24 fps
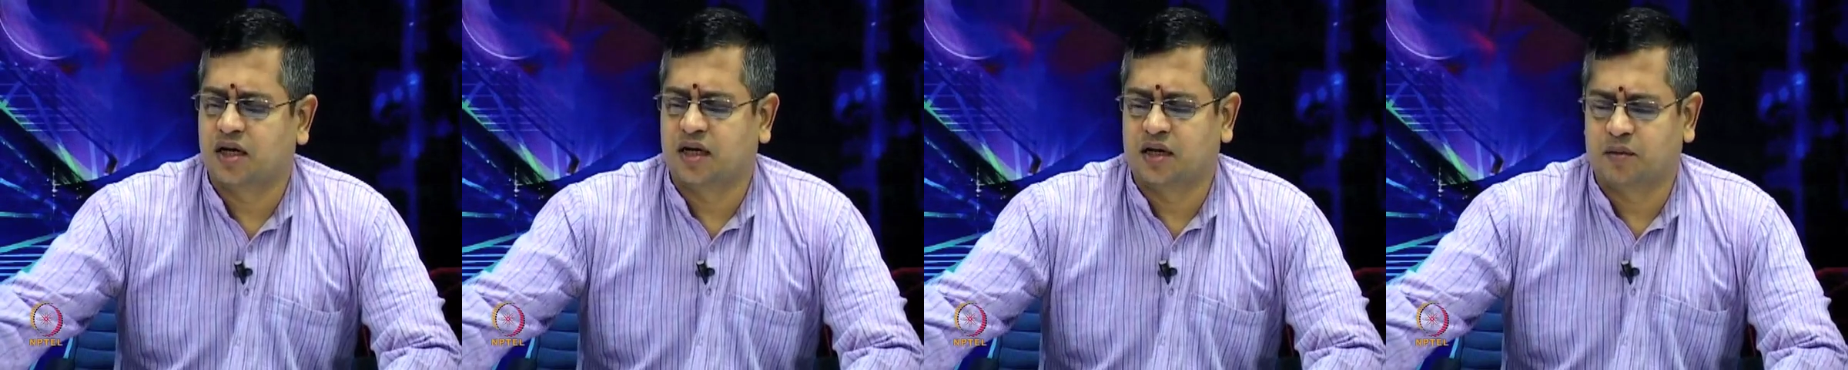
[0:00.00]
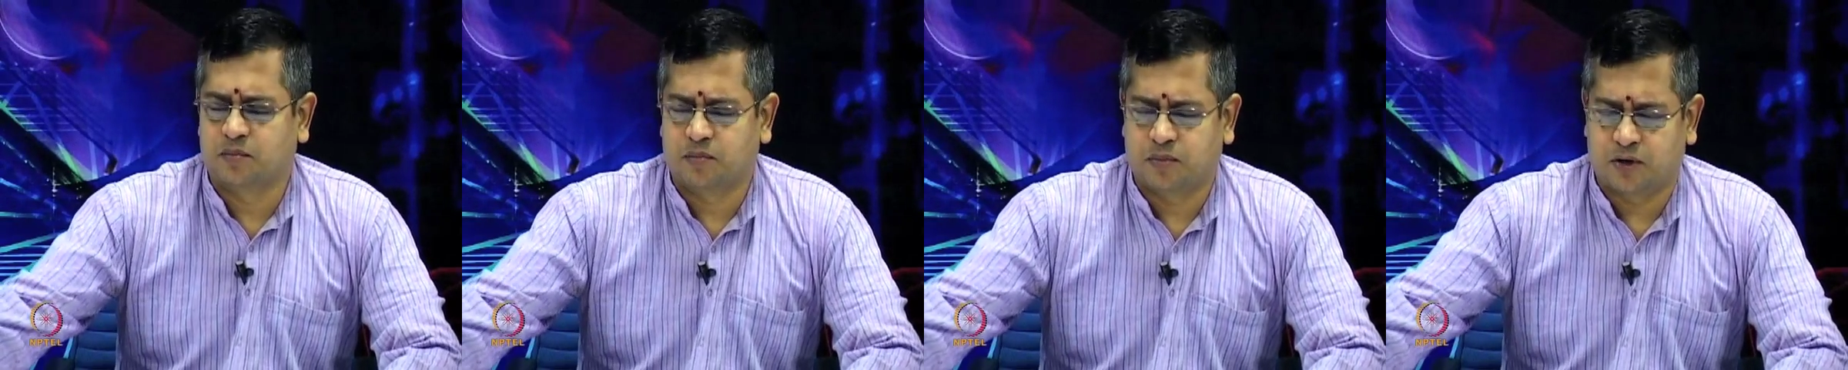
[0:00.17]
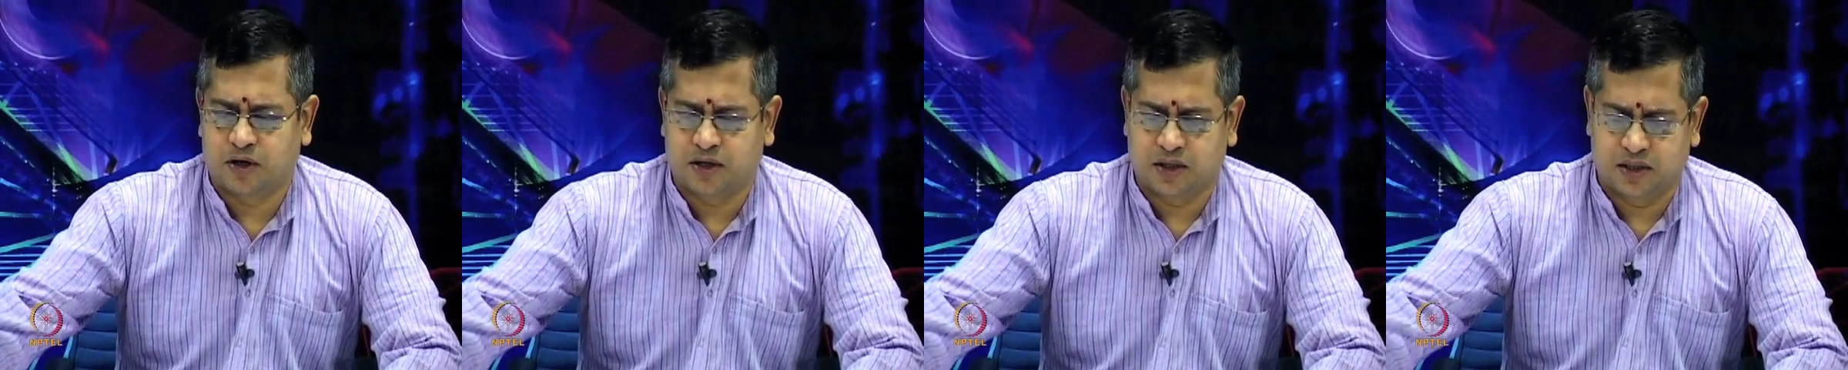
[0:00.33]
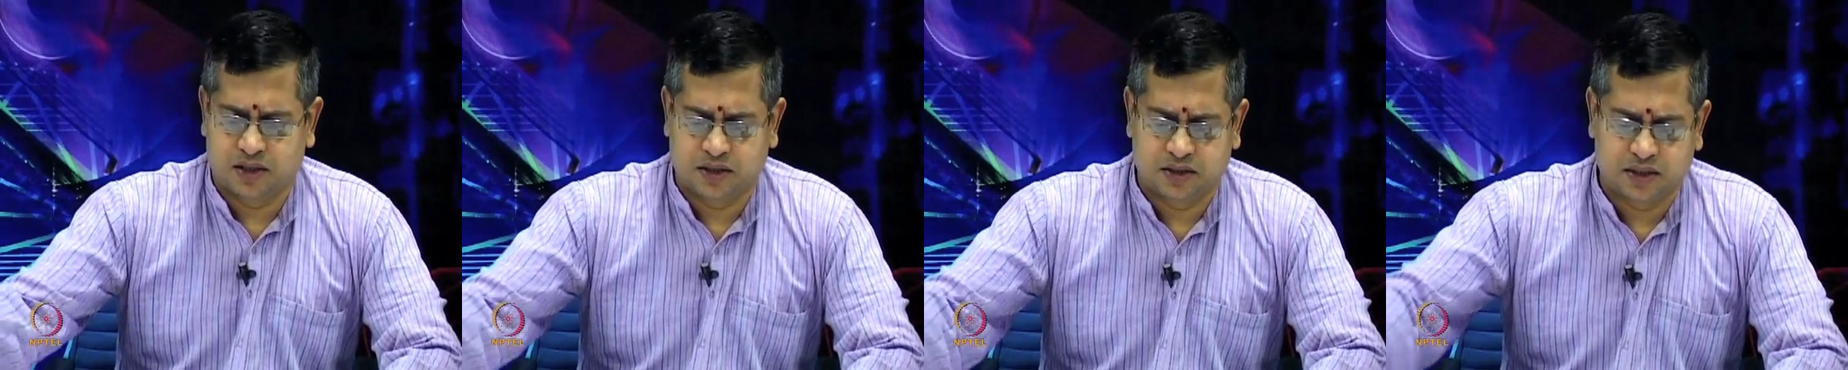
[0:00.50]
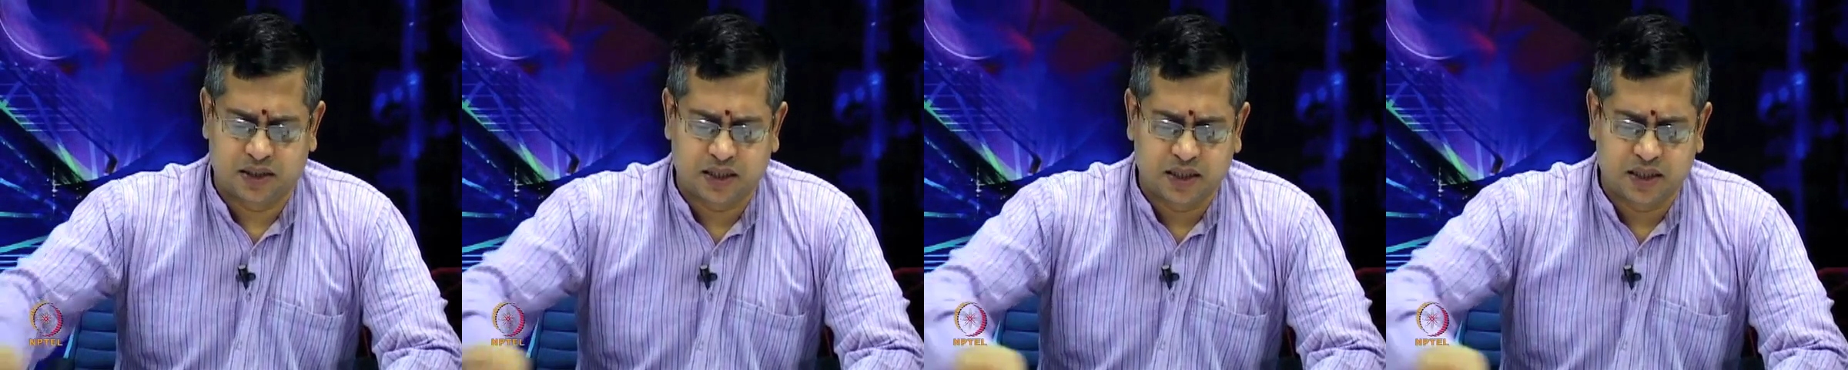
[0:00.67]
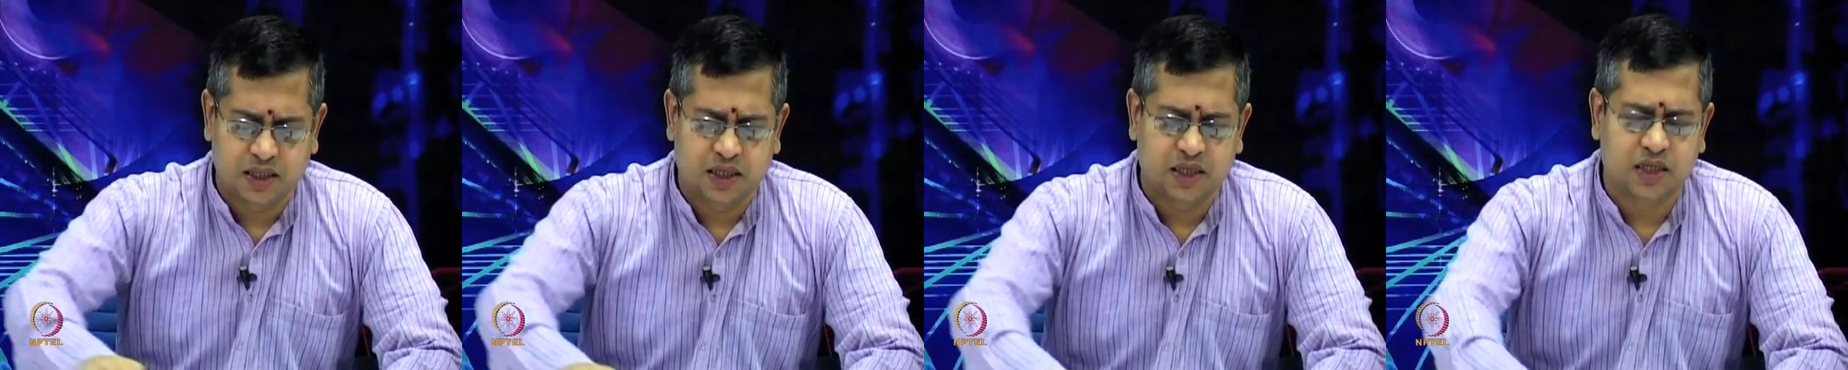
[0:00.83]
an important
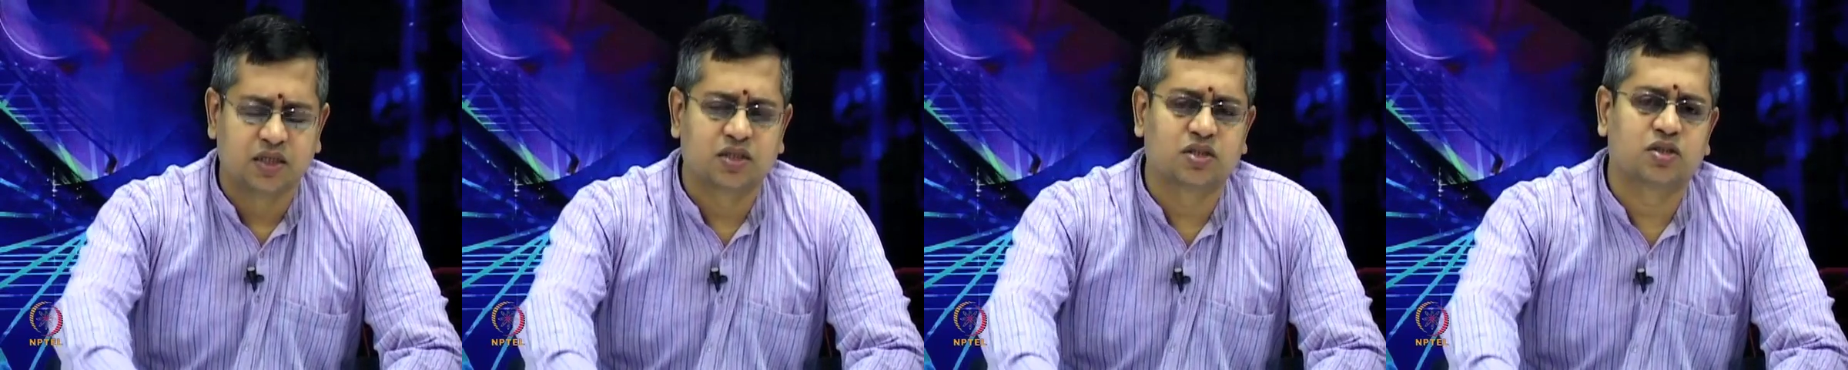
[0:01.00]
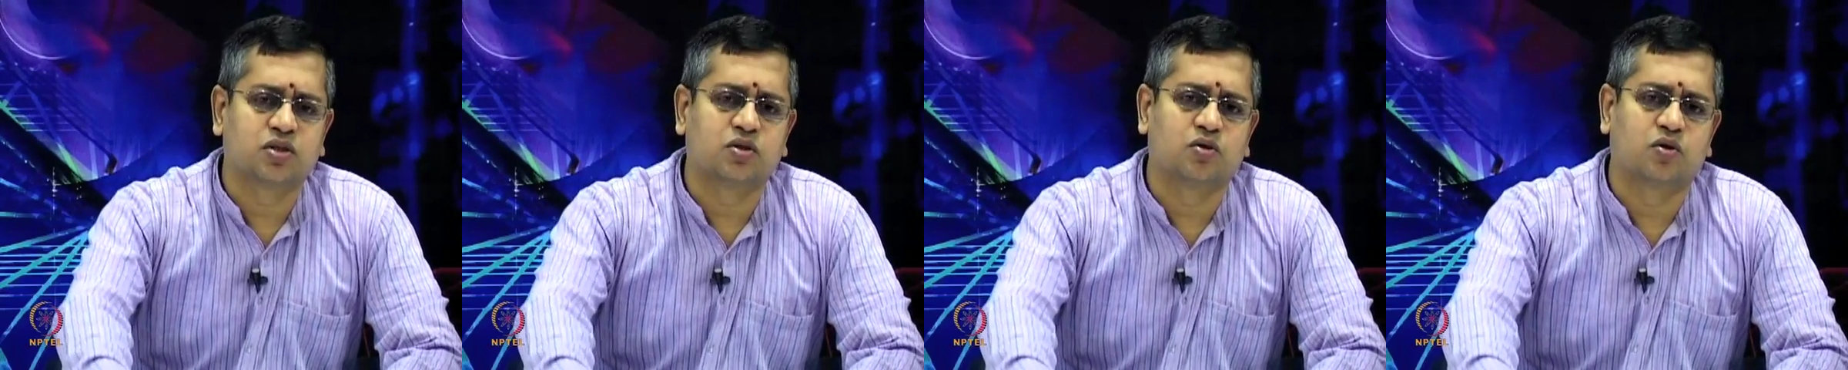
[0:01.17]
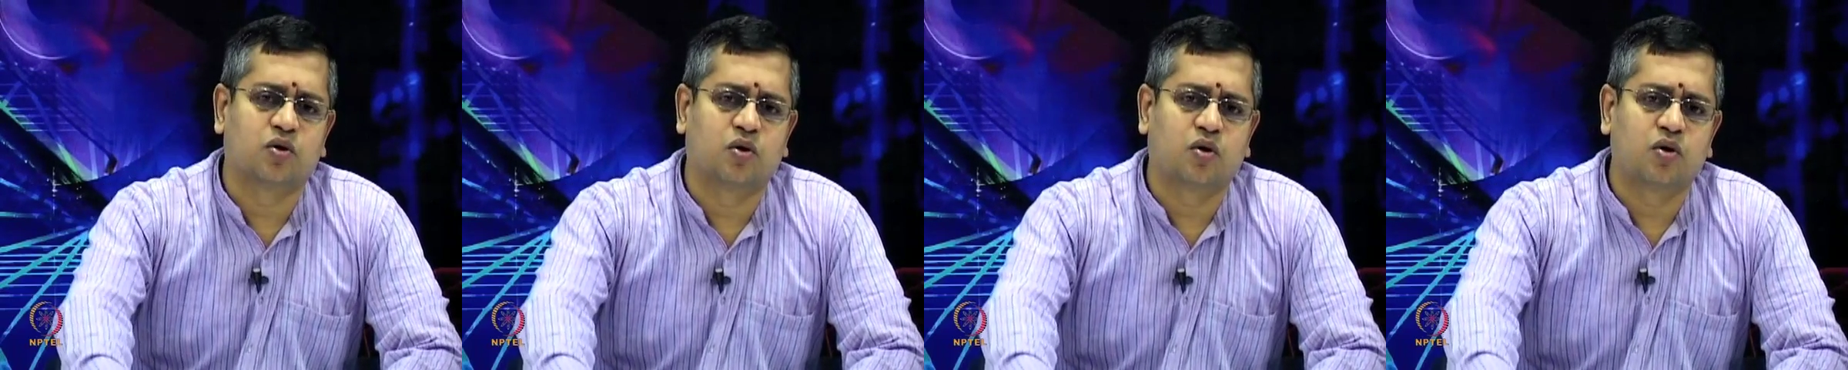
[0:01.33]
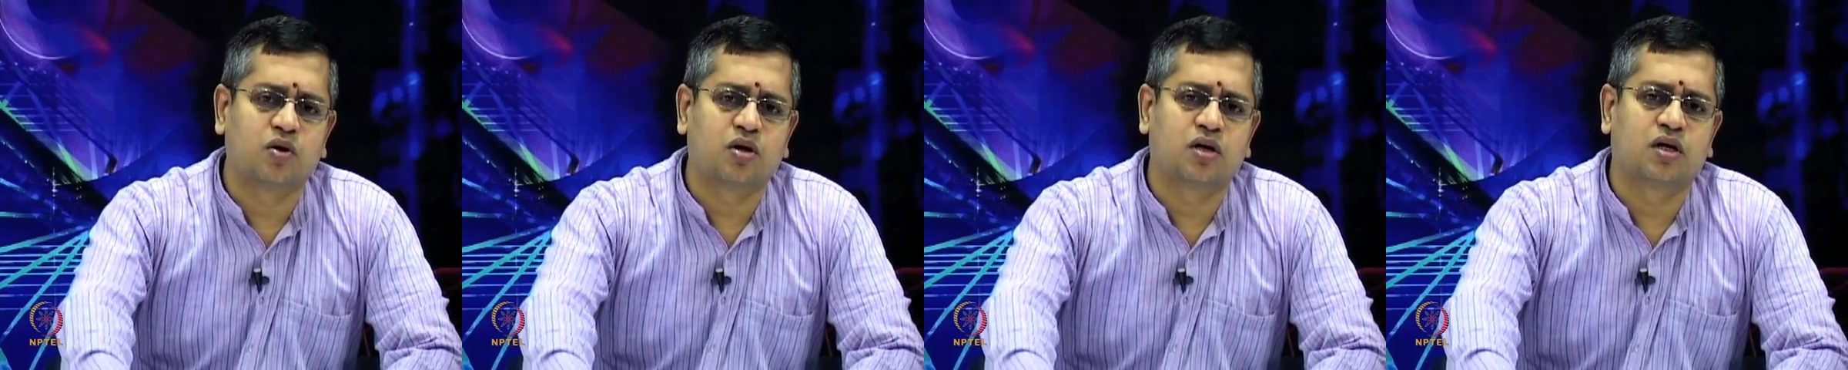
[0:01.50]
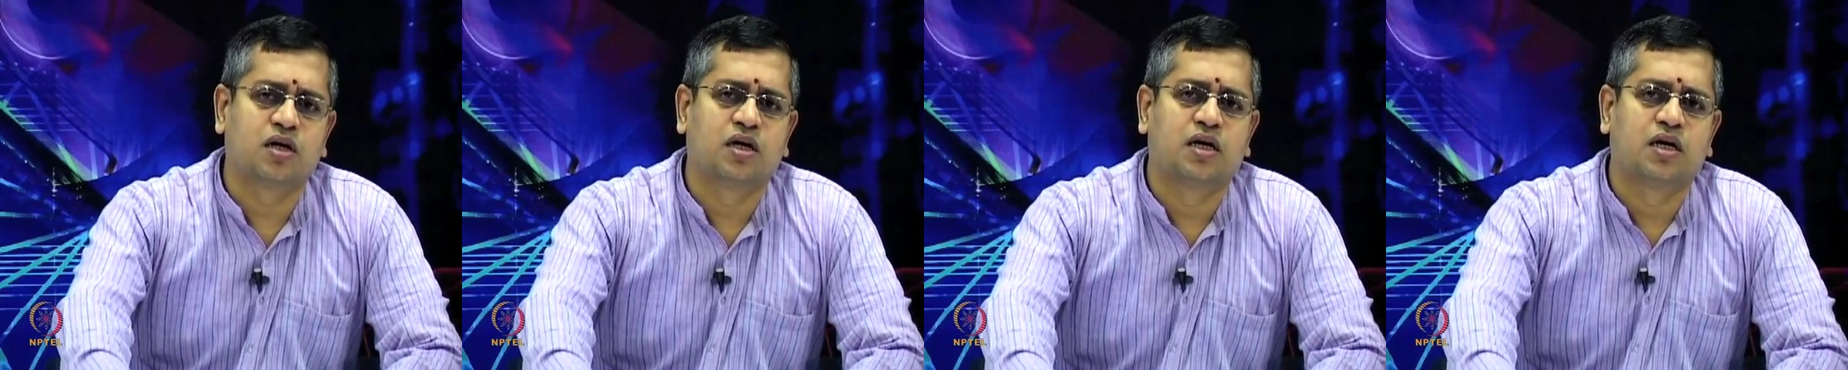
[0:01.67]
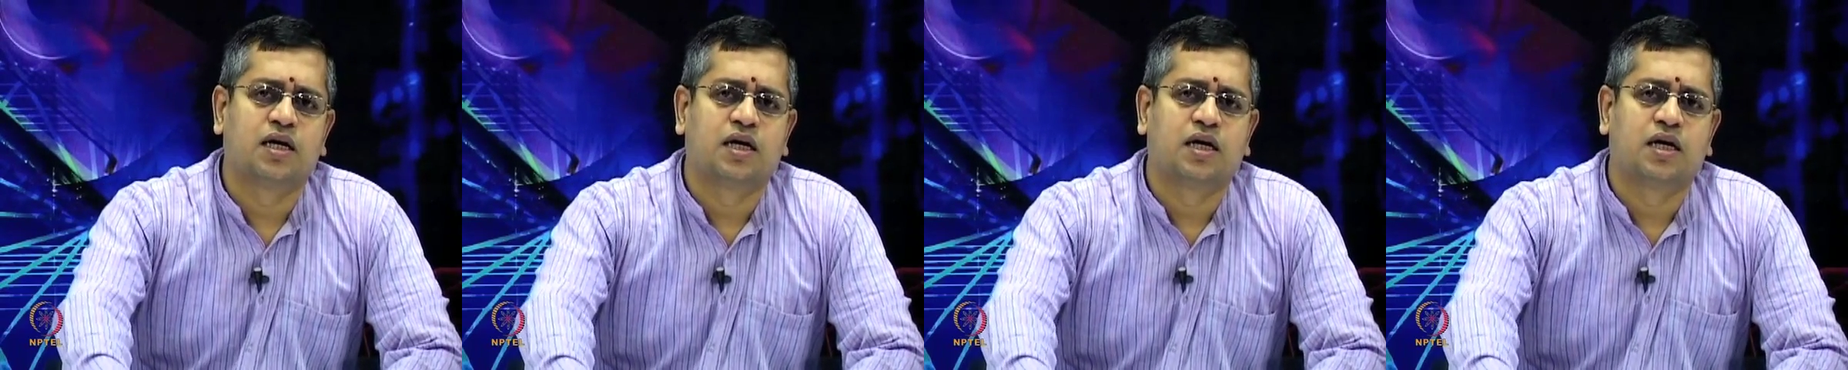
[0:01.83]
thing, is to note